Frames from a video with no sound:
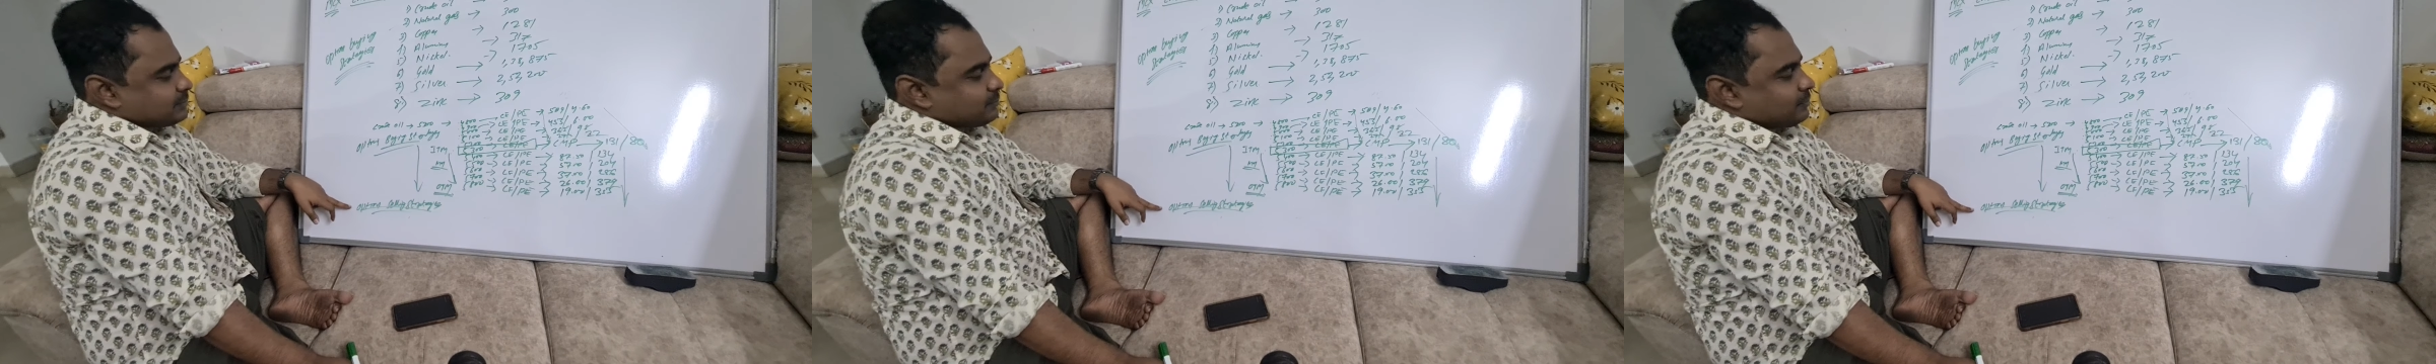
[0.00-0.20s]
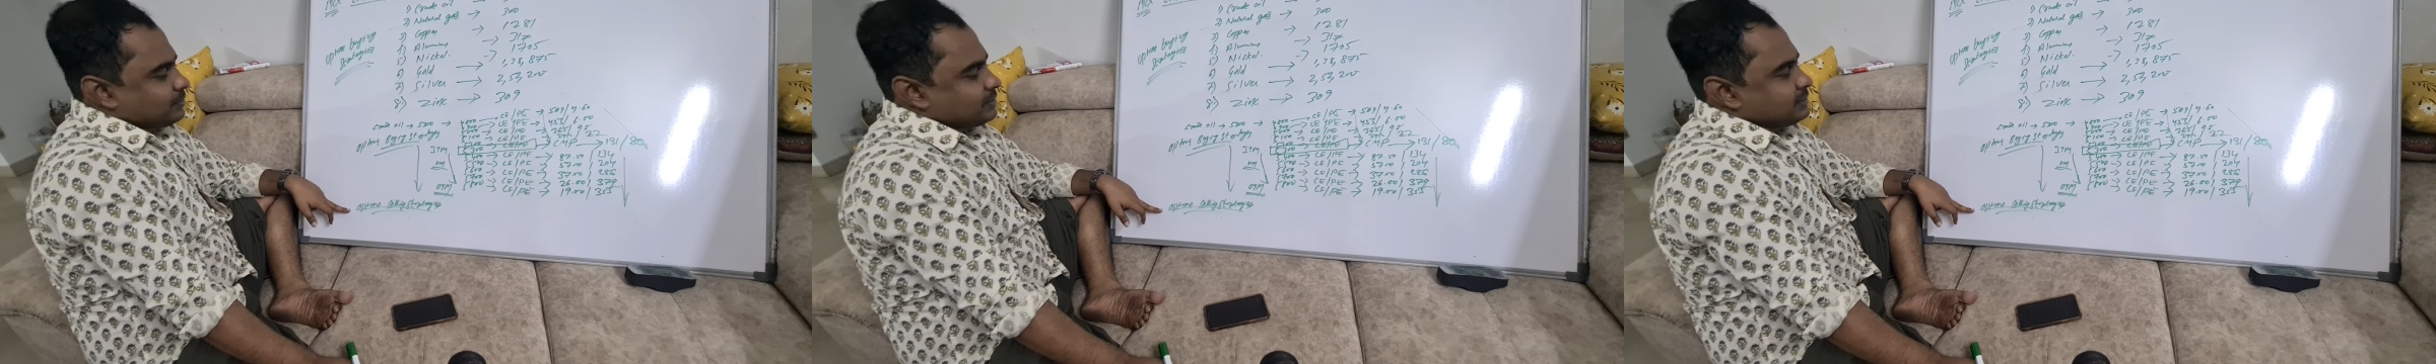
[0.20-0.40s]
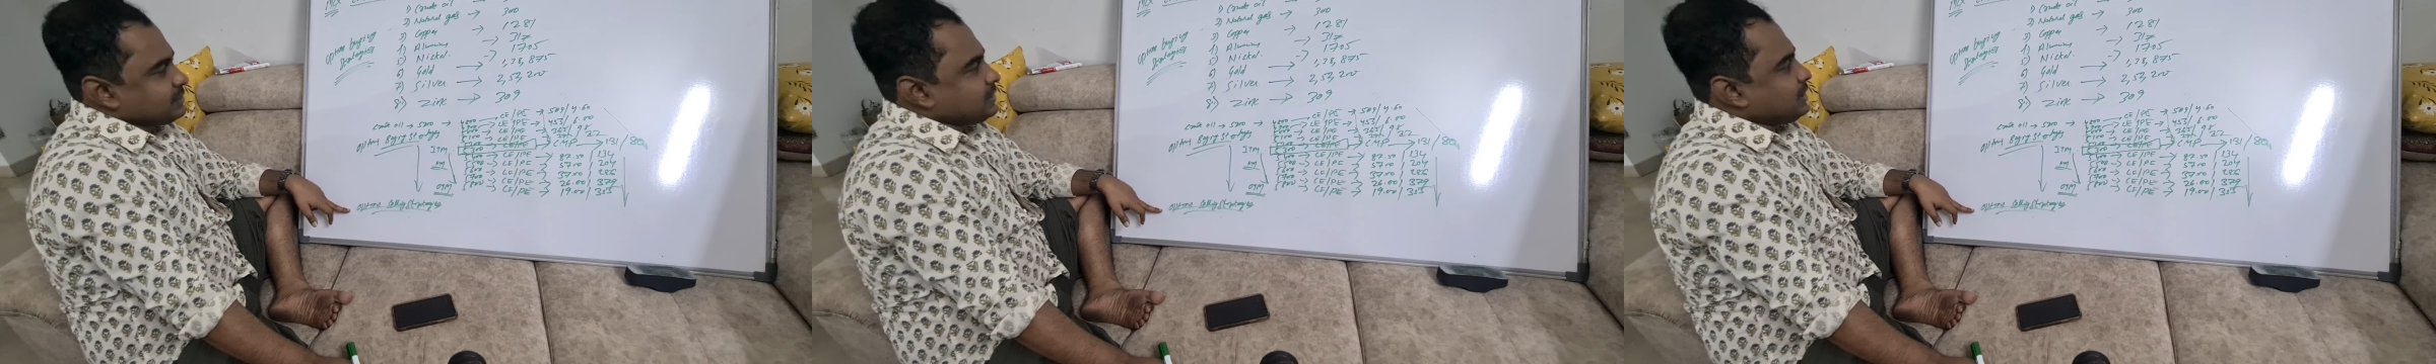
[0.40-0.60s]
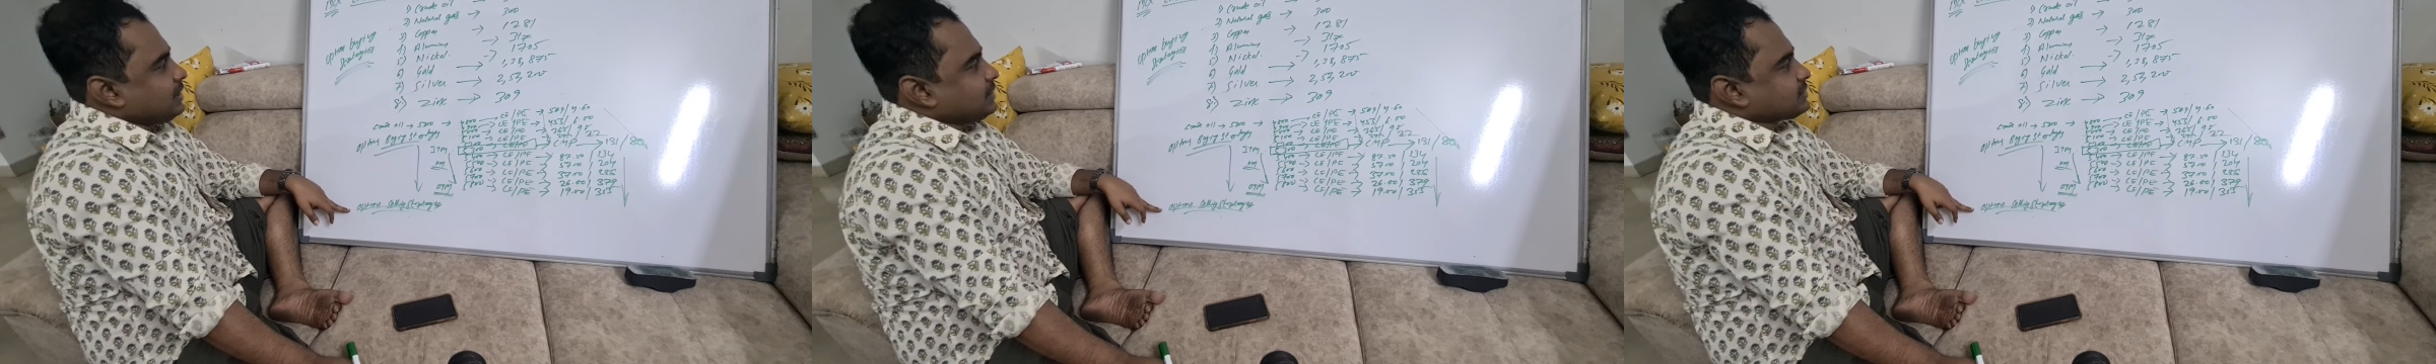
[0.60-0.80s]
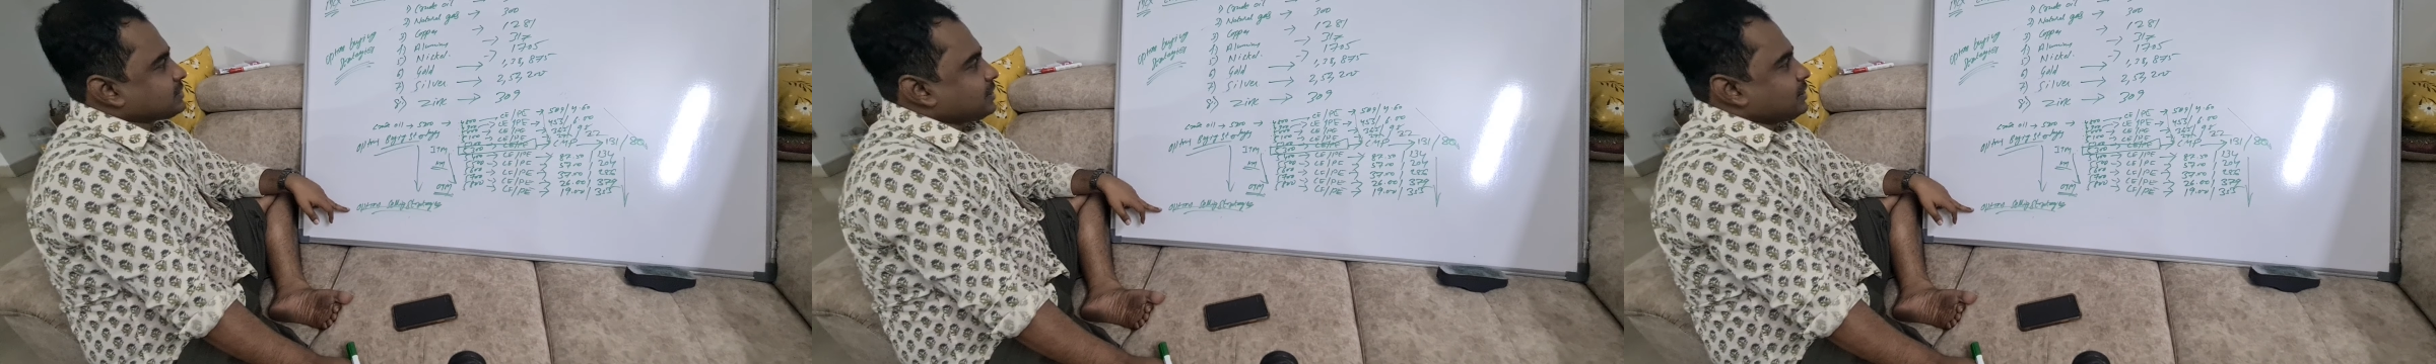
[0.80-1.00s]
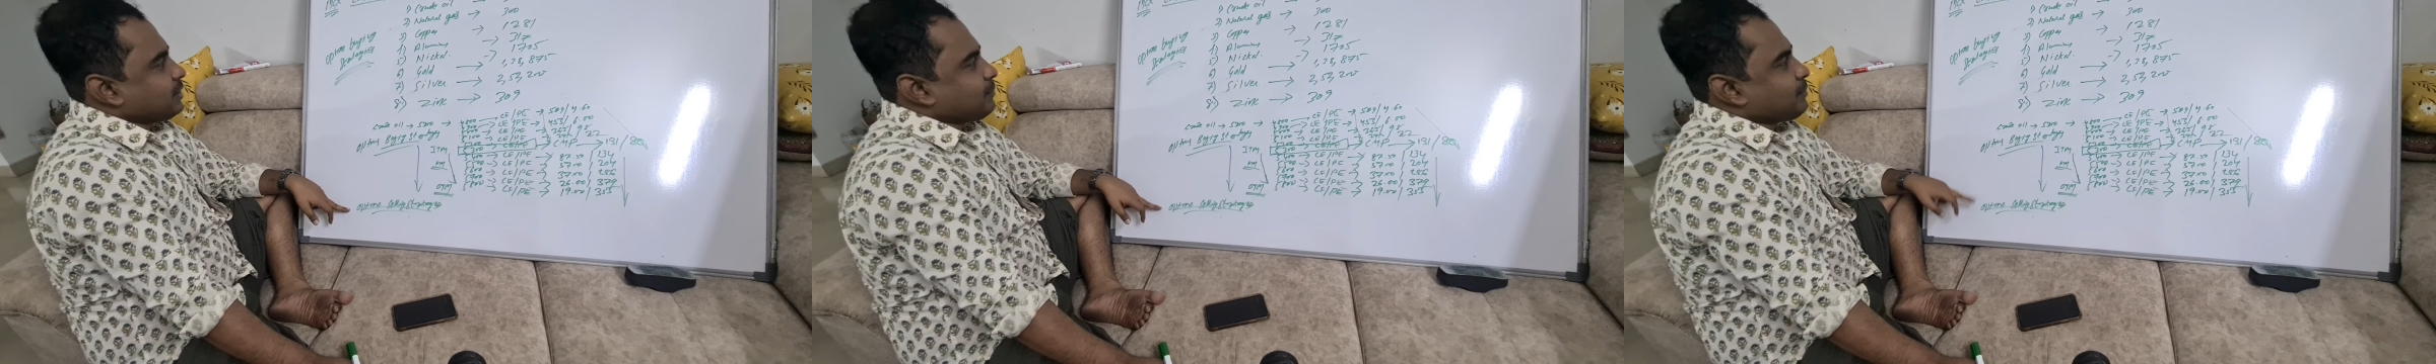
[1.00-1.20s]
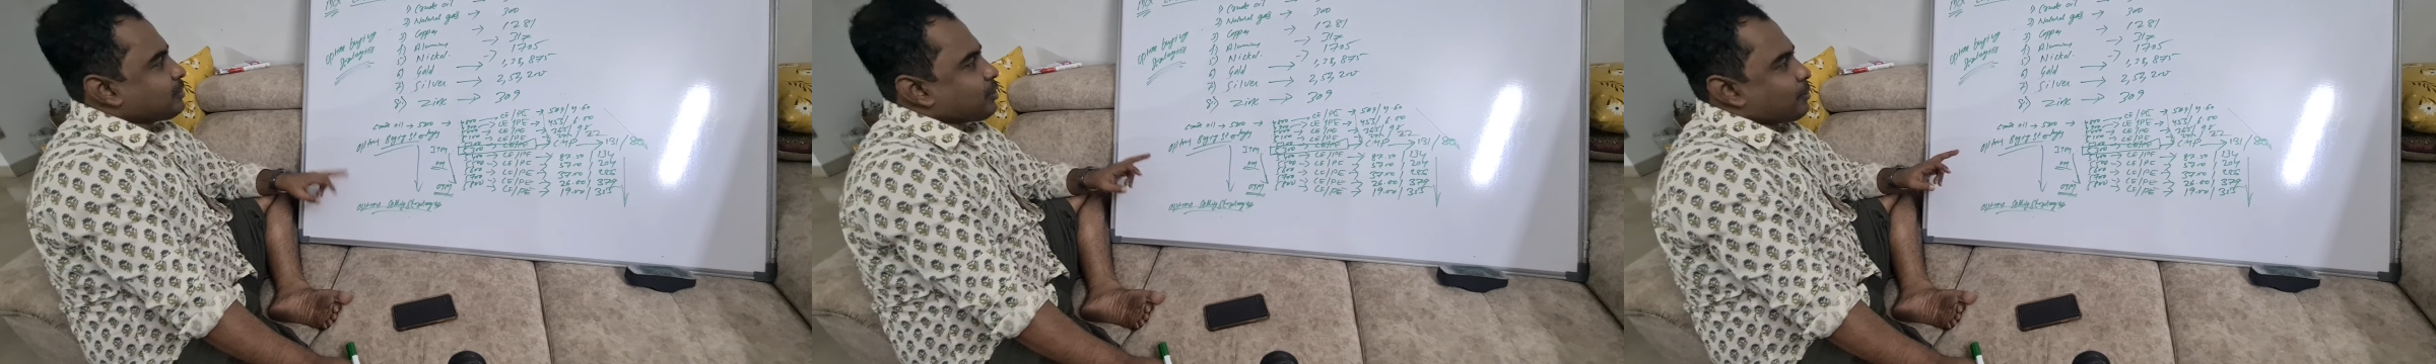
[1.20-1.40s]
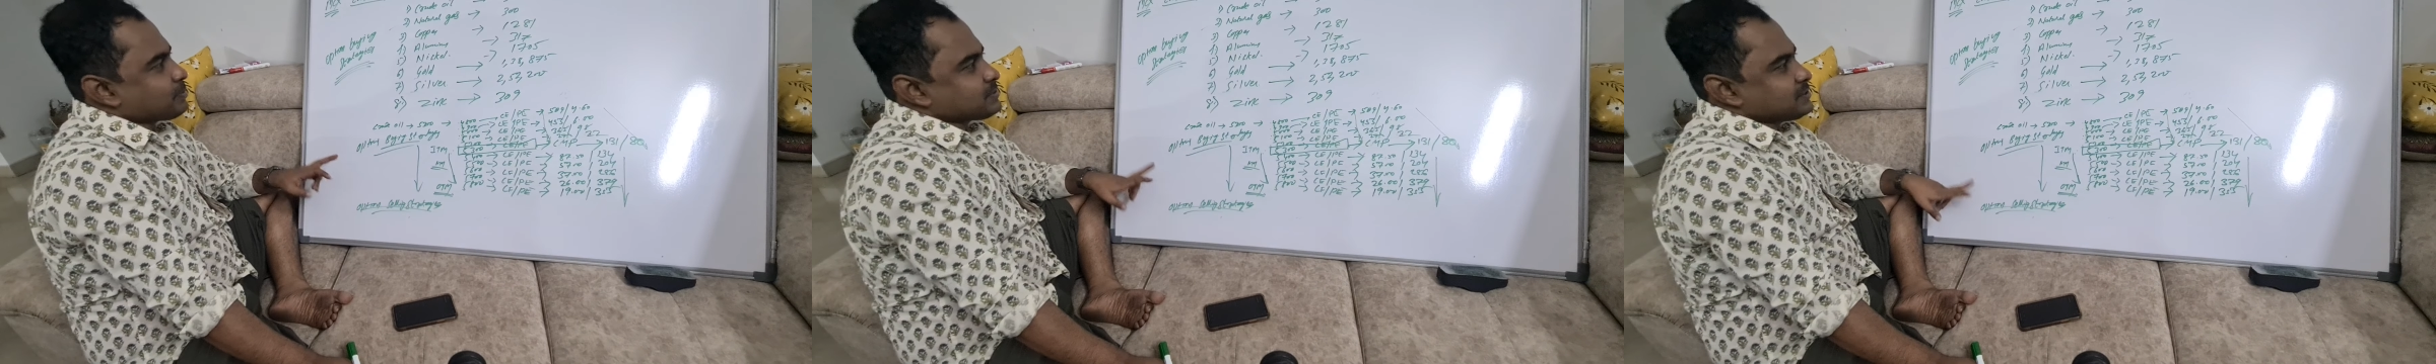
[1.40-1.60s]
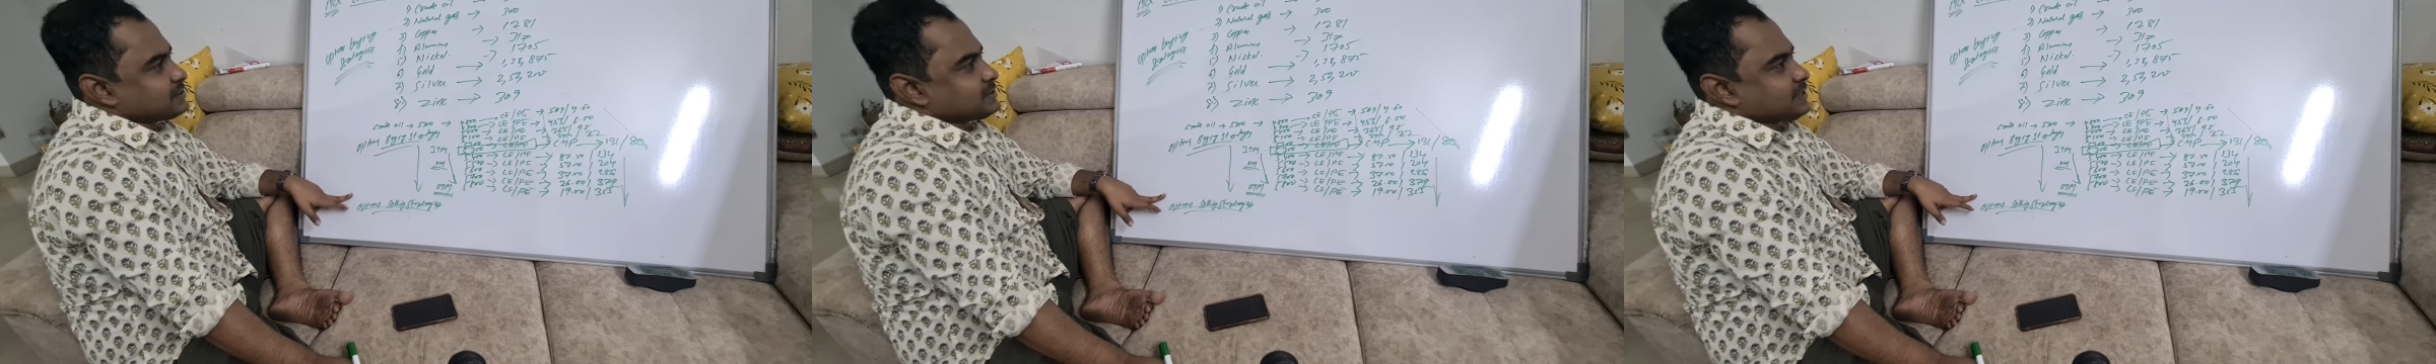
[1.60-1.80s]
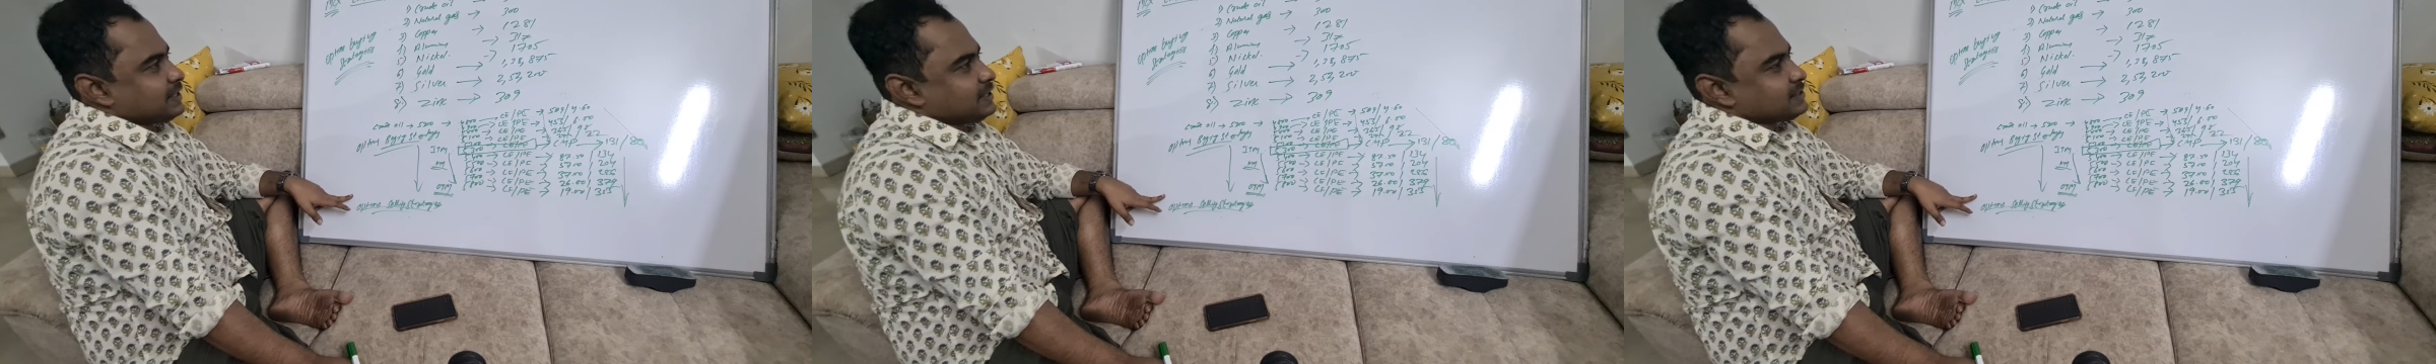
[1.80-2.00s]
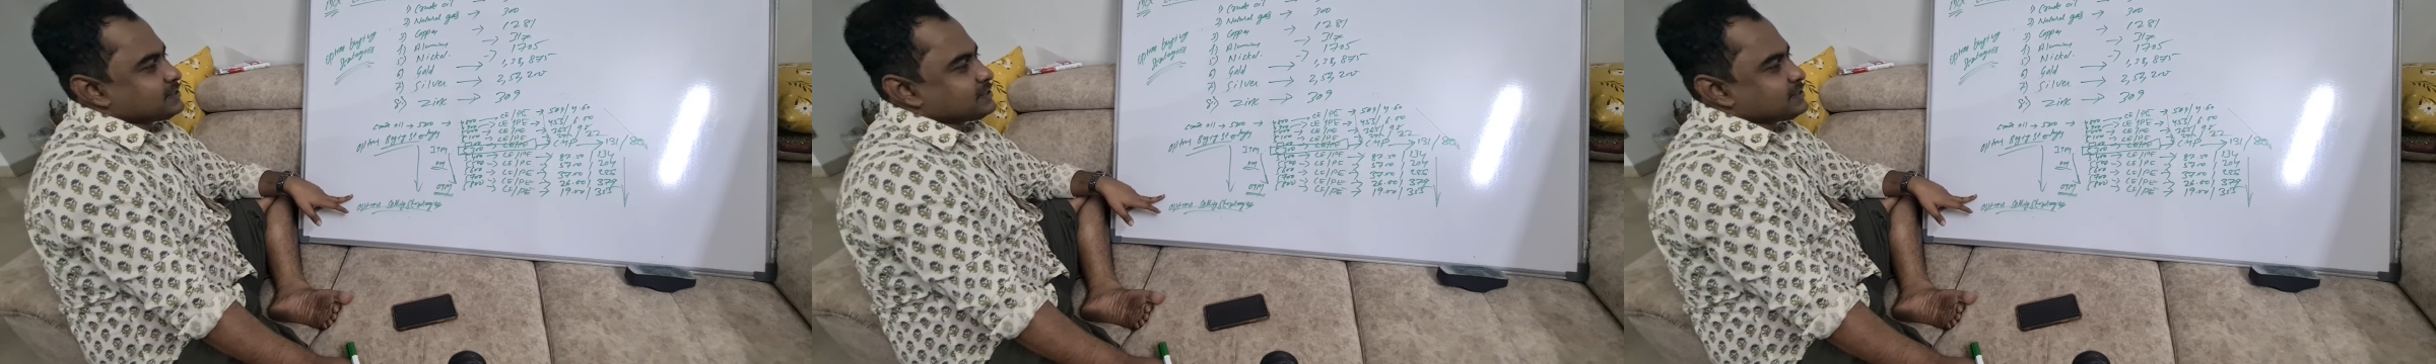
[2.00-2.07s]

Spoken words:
we will study about option selling